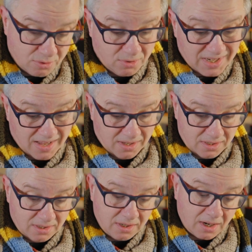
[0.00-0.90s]

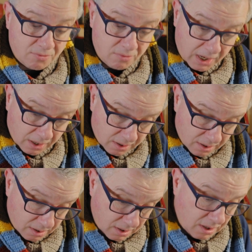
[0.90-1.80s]
talented are rare,
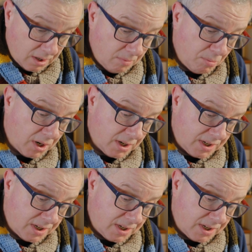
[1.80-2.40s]
But